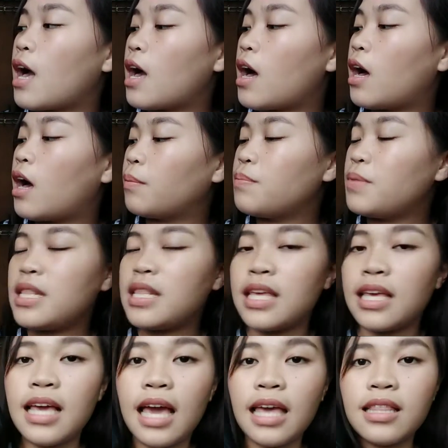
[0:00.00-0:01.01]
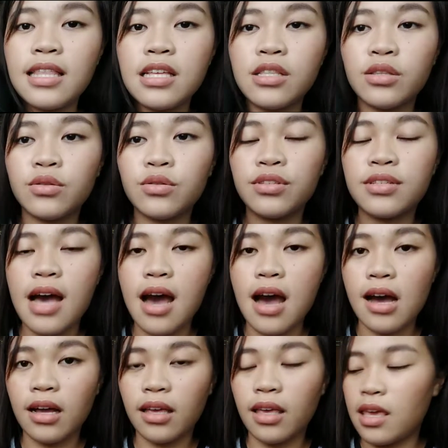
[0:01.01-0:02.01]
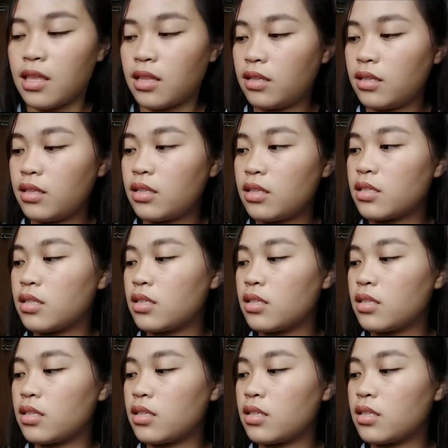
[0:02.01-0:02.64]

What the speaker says: binigay din to sa akin.